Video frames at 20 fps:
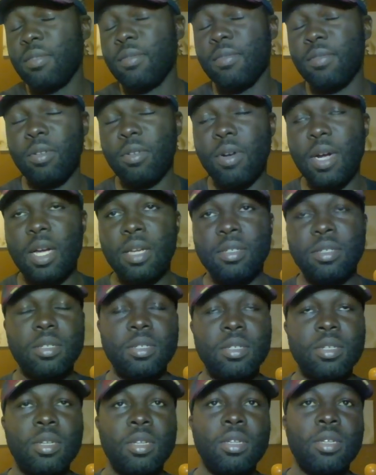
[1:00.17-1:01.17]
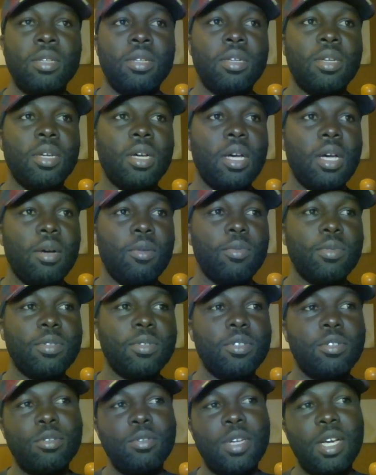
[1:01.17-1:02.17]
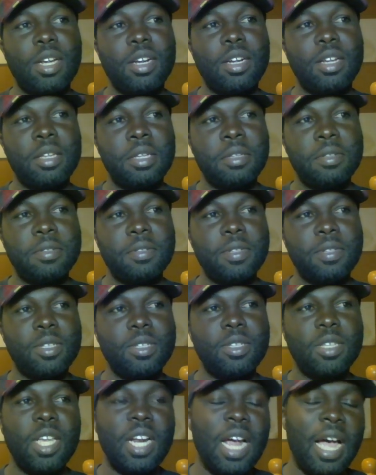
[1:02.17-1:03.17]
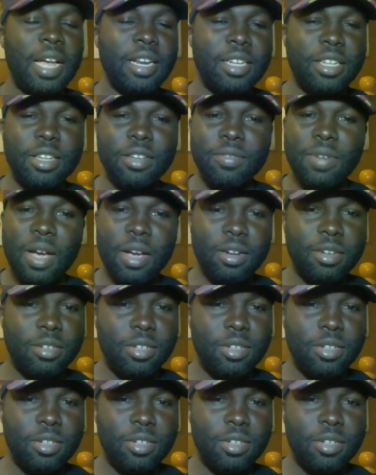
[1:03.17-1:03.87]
For us, once you kind of get an idea of how to